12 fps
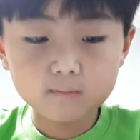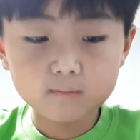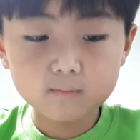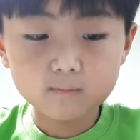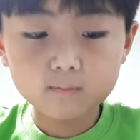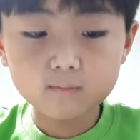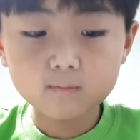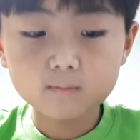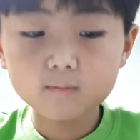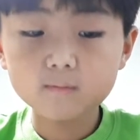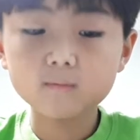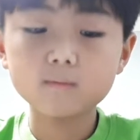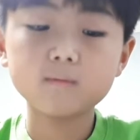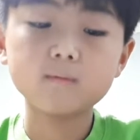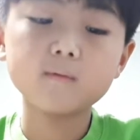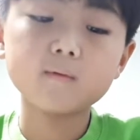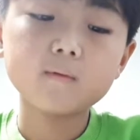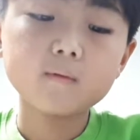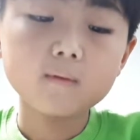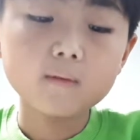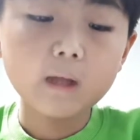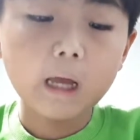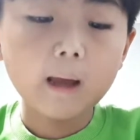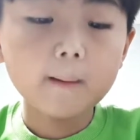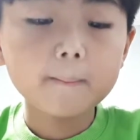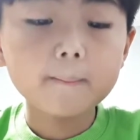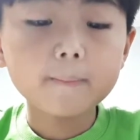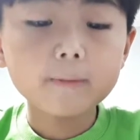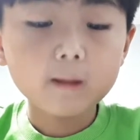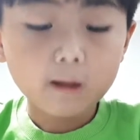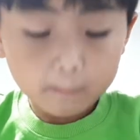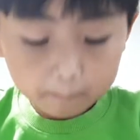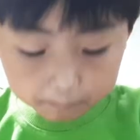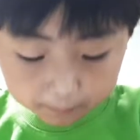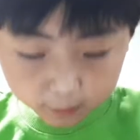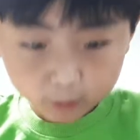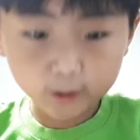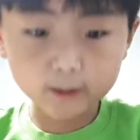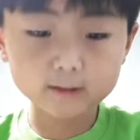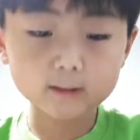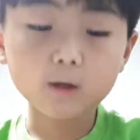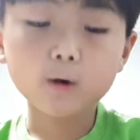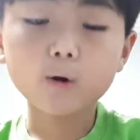this. What is that? Because